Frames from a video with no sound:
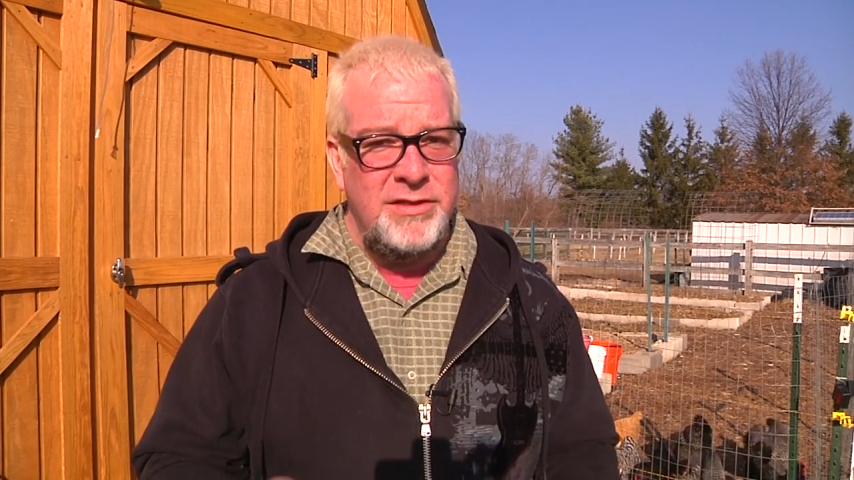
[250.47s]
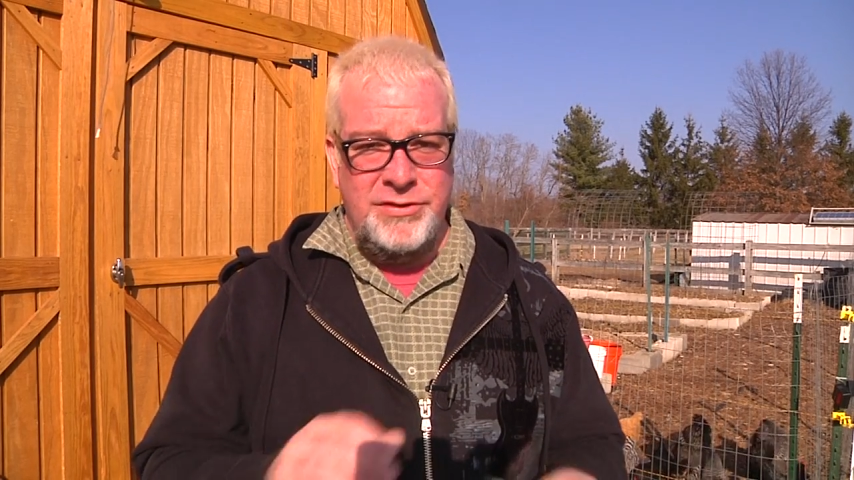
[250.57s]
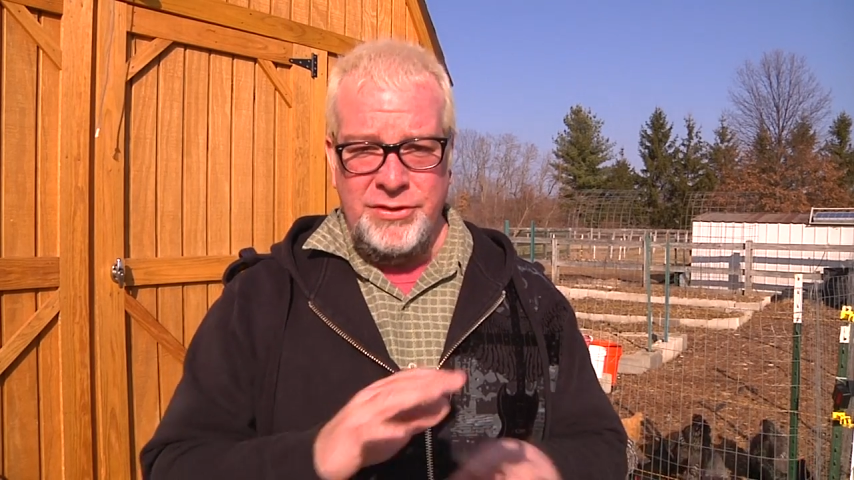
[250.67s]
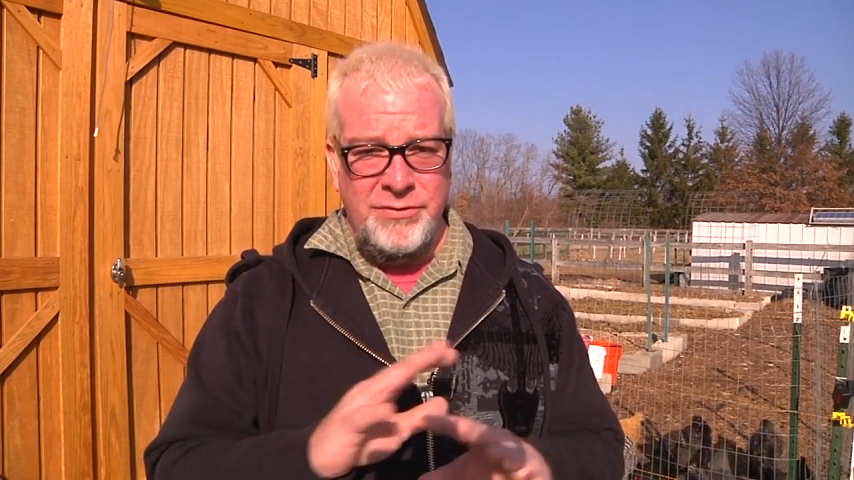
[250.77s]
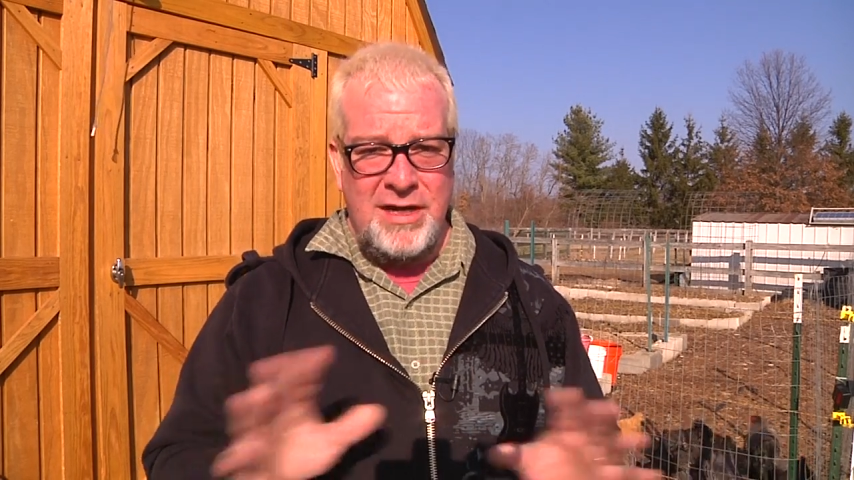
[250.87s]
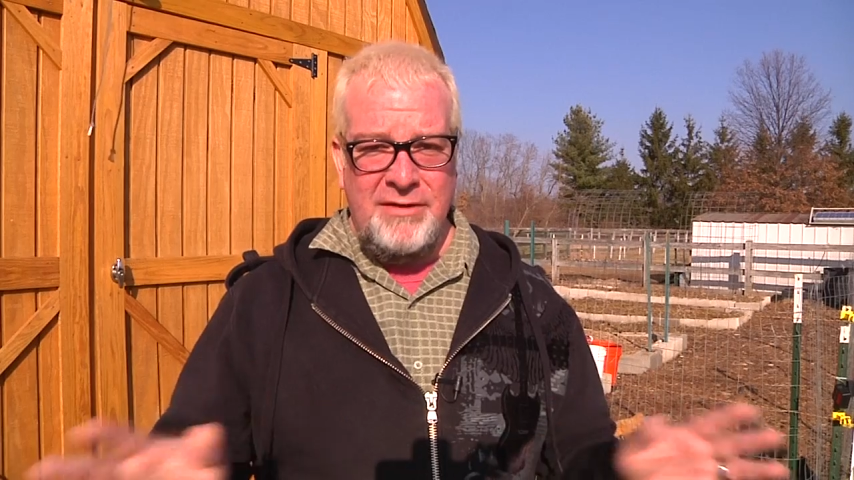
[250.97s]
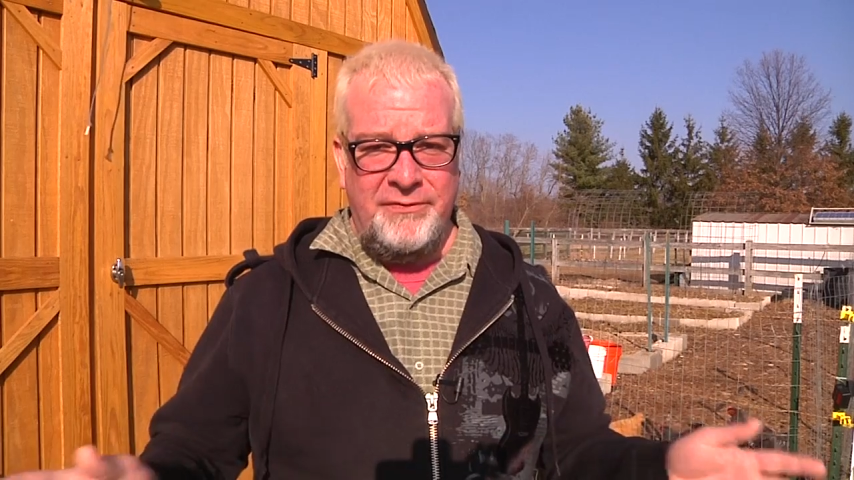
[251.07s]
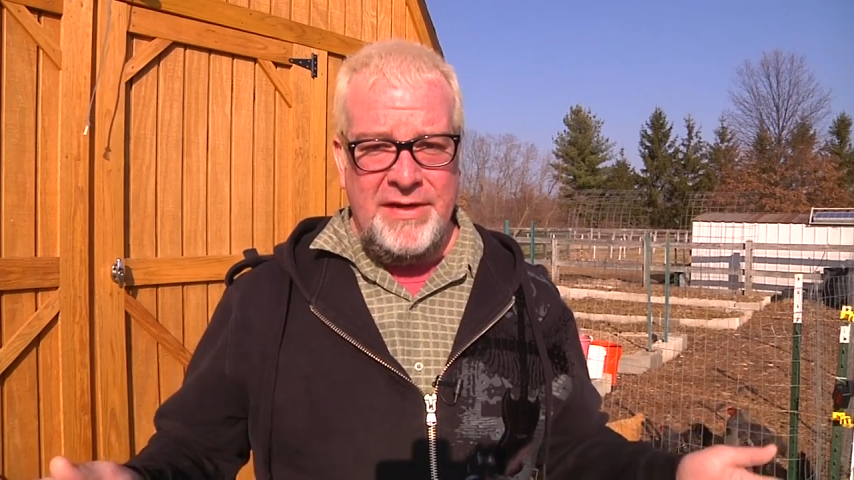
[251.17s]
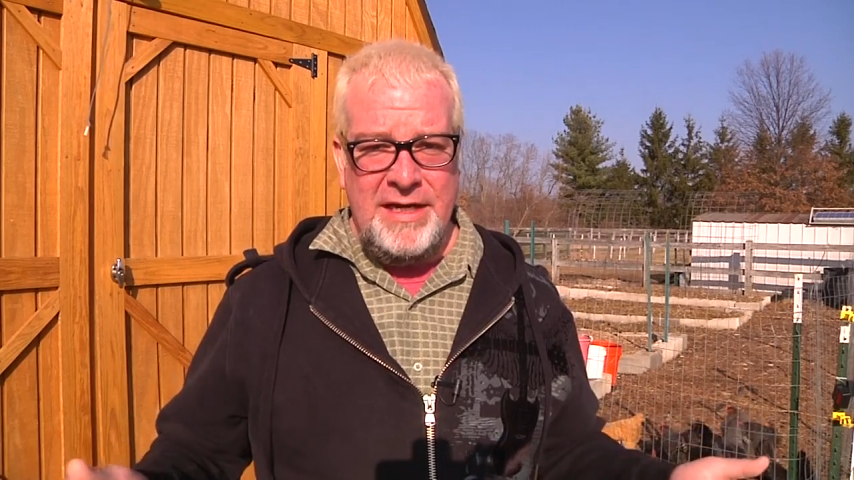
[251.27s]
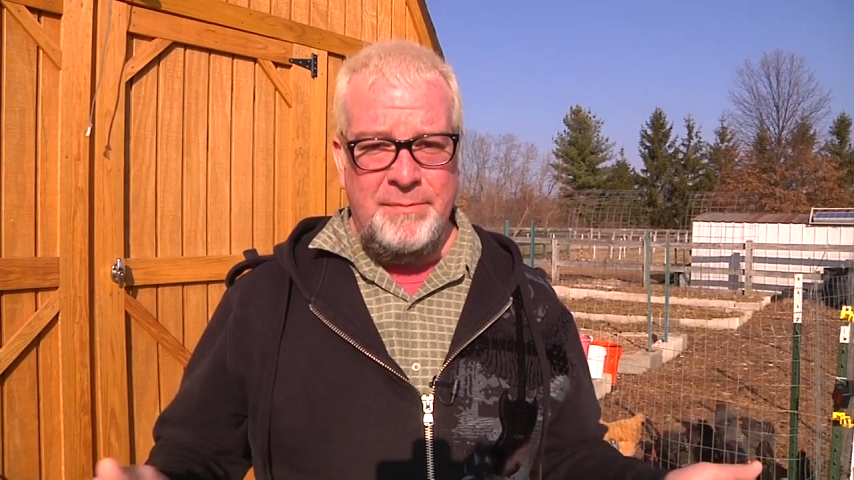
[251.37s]
Do not
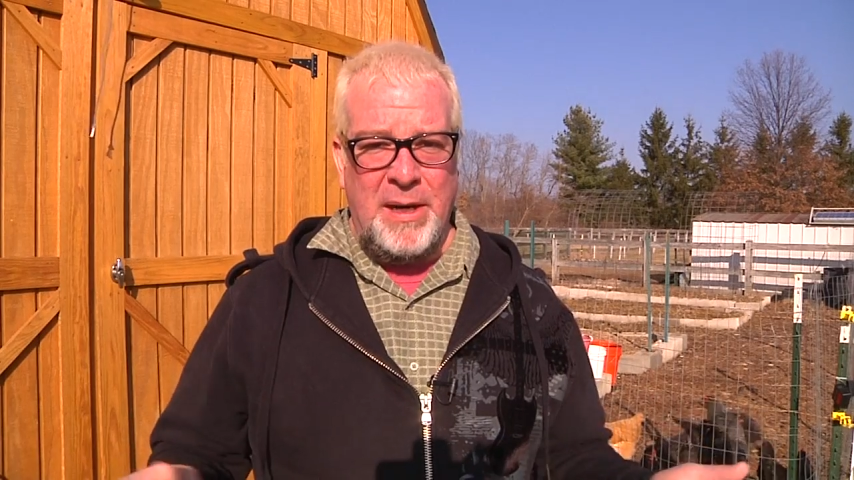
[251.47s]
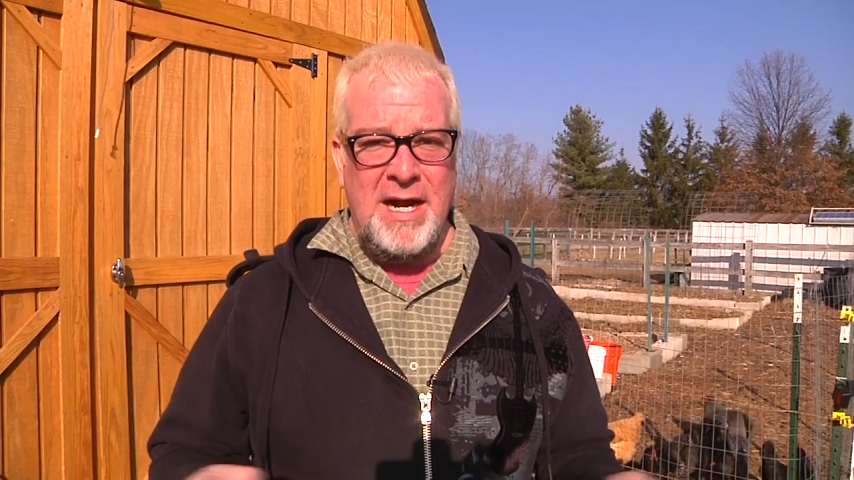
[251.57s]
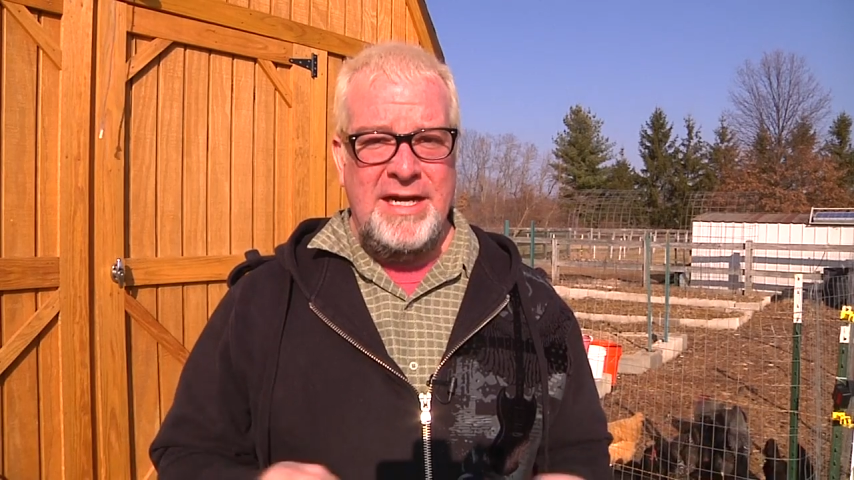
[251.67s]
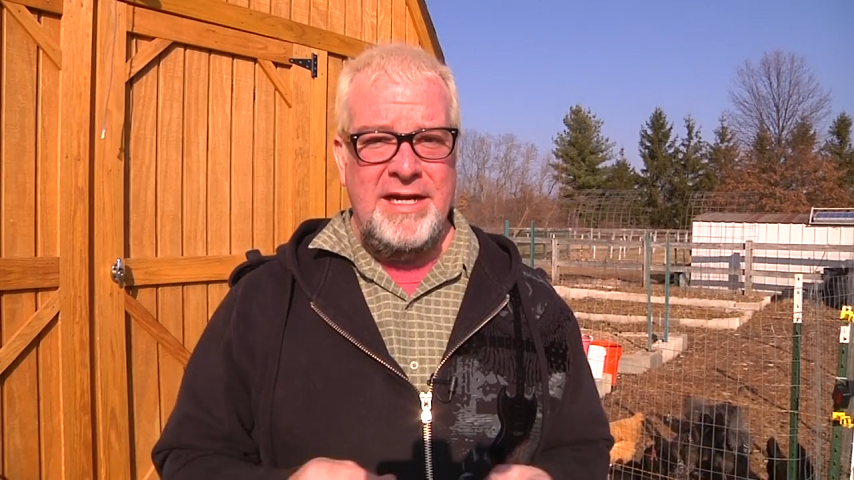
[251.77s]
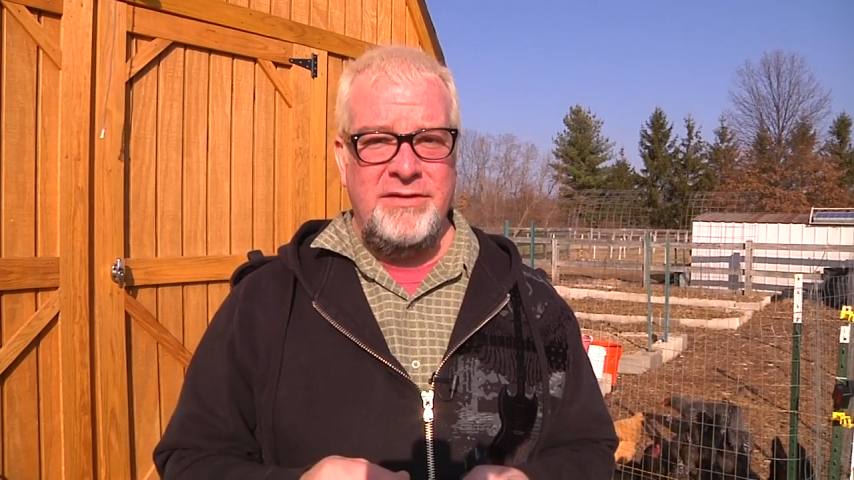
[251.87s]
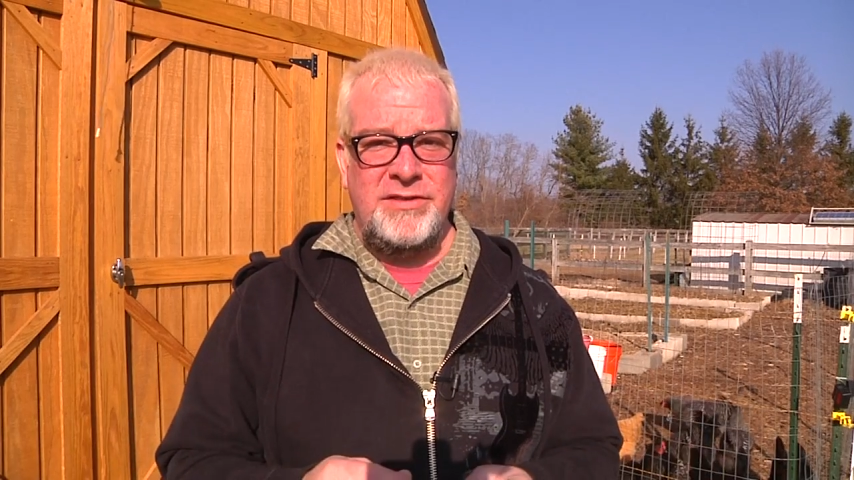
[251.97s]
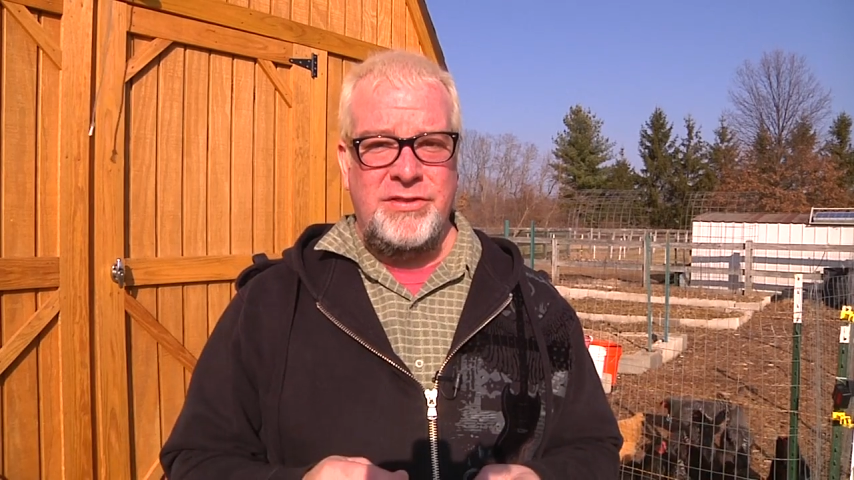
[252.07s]
feed pine needles